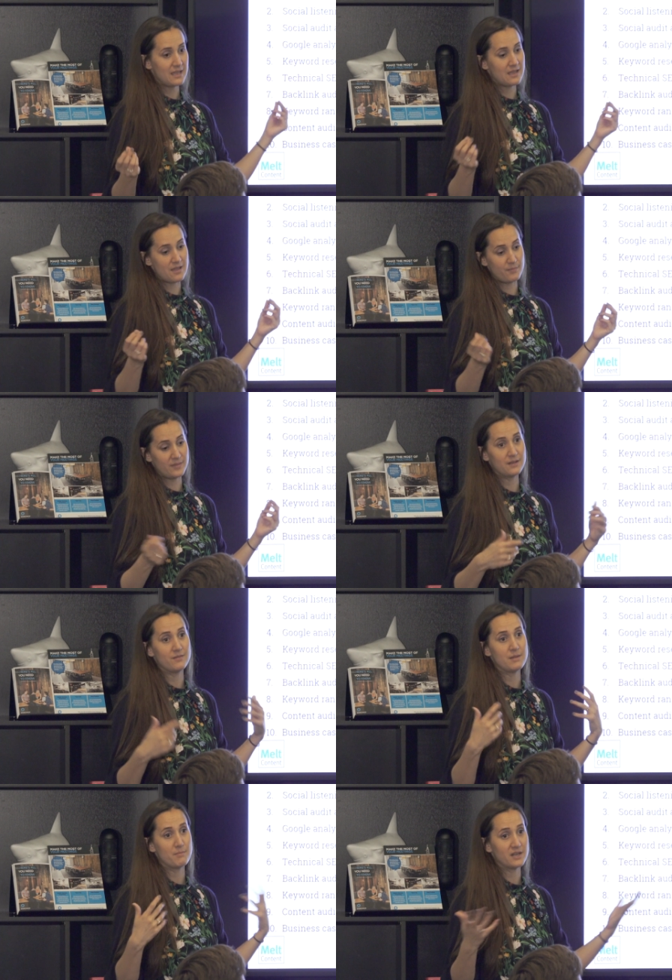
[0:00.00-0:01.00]

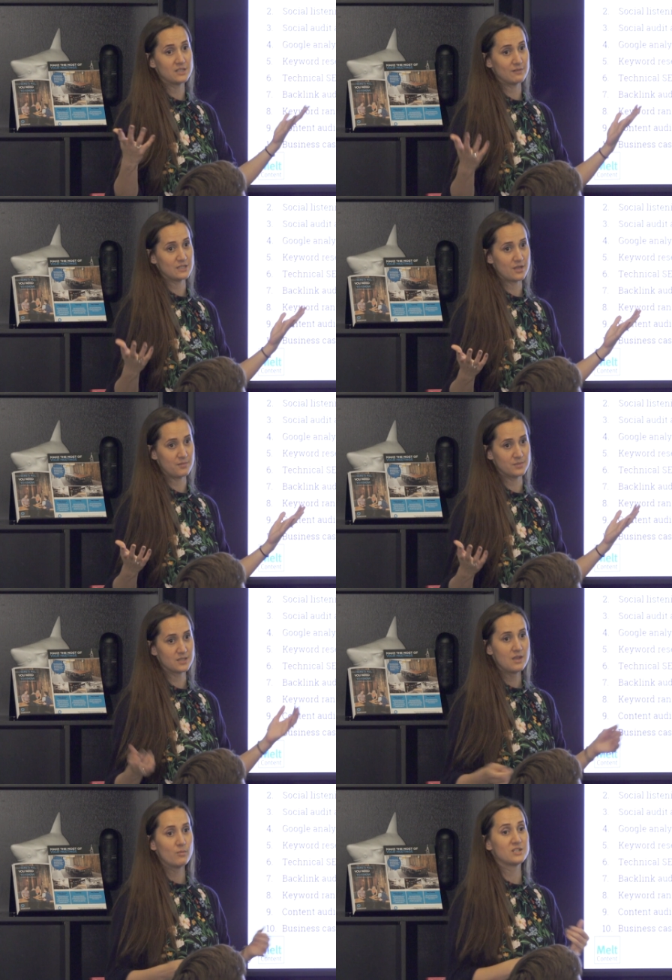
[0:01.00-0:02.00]
in monetary terms.
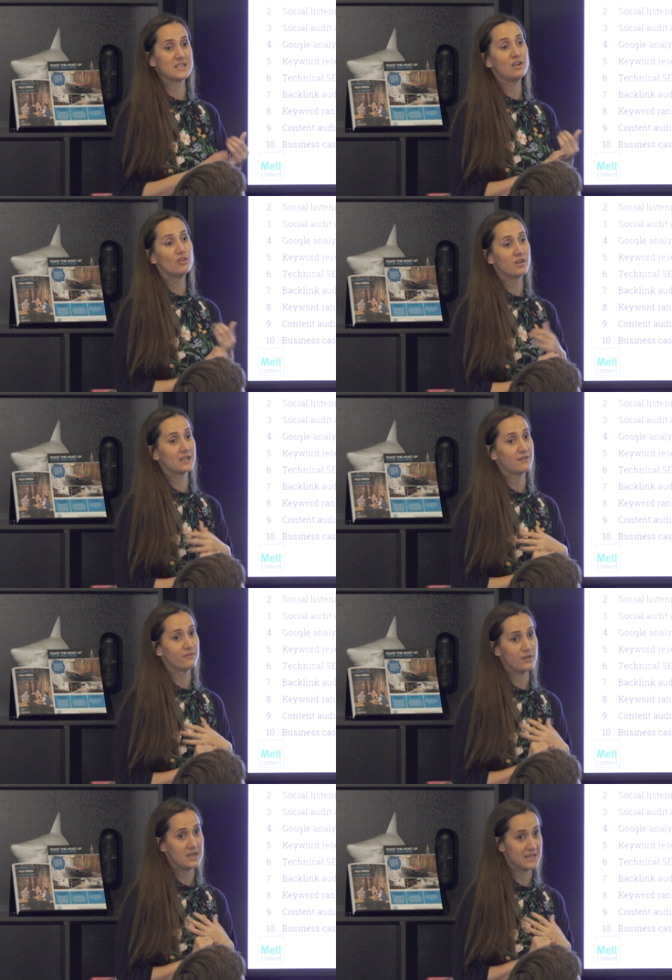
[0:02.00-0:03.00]
What does that look like
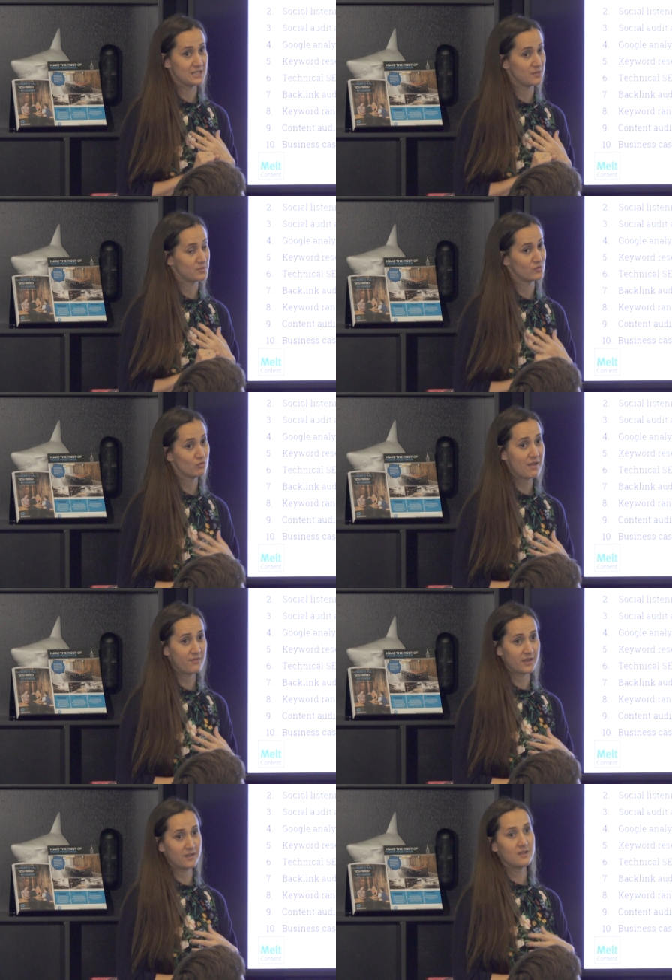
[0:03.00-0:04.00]
in terms of
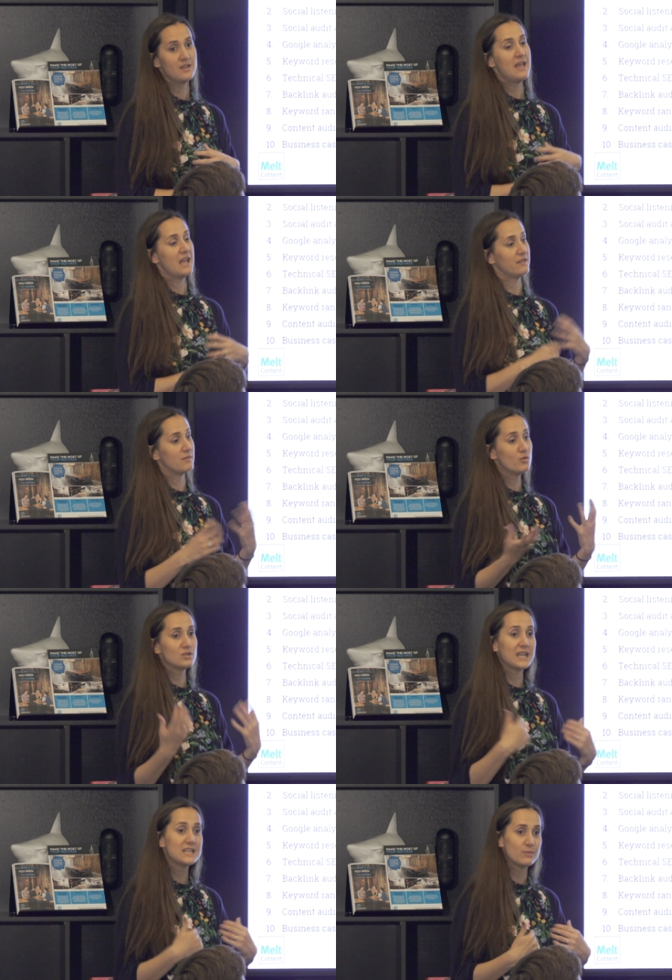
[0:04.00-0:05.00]
traffic? And the more
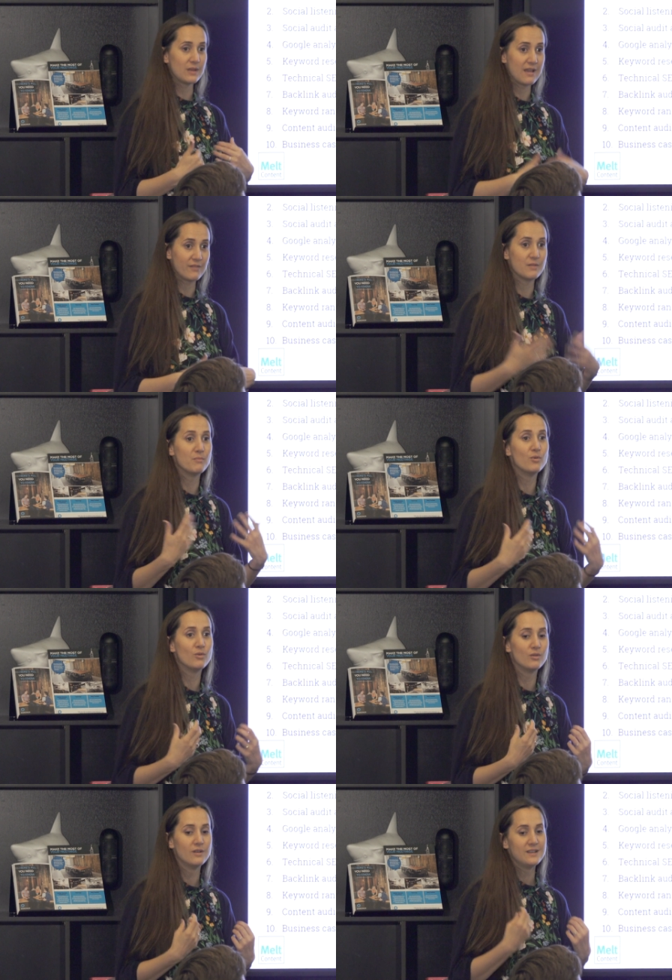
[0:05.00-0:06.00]
data we have, the
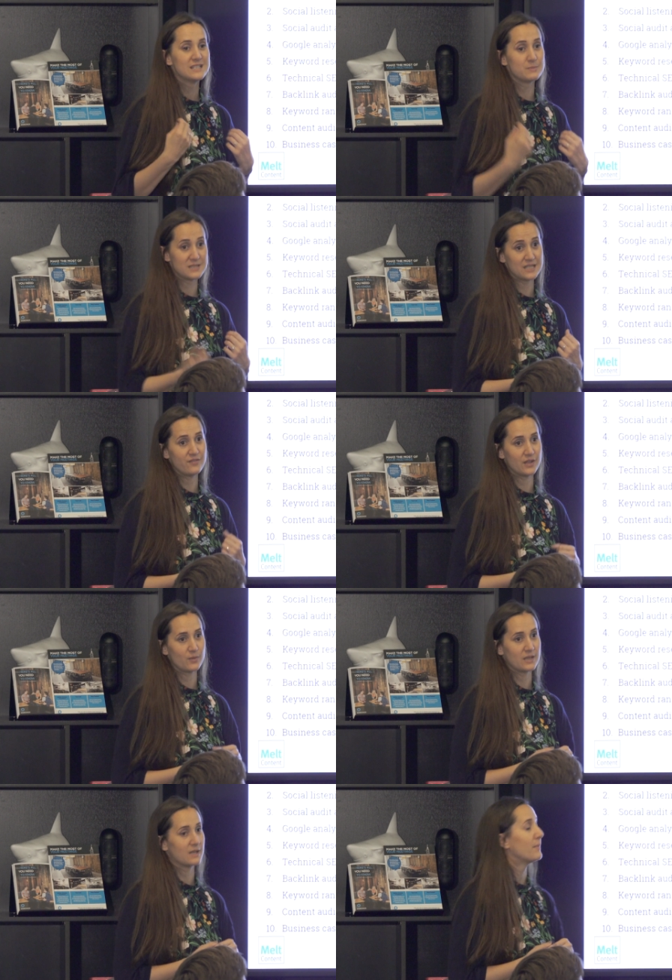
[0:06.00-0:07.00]
more
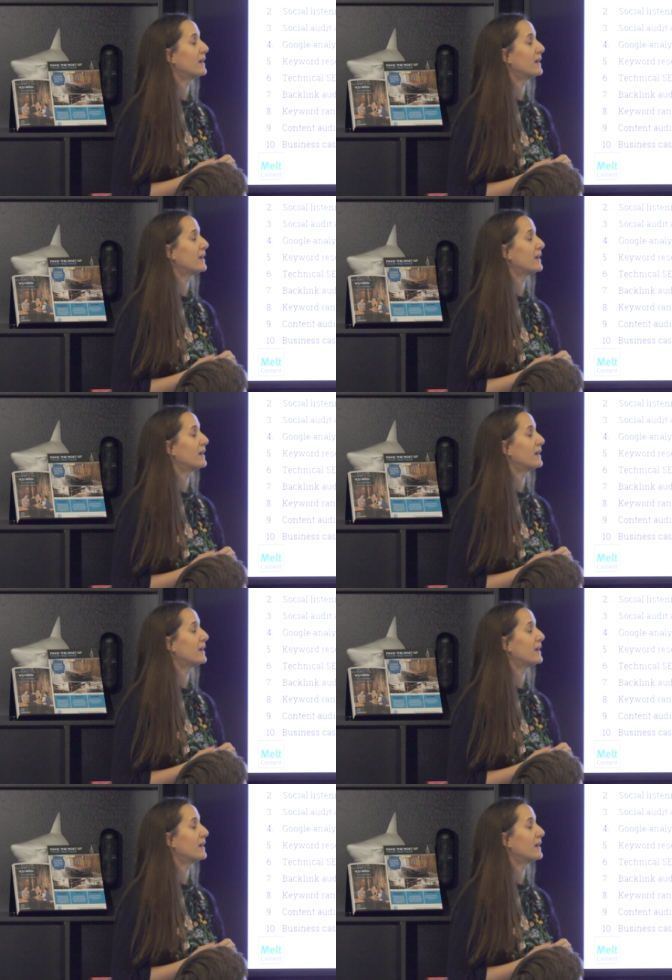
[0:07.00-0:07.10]
specific we can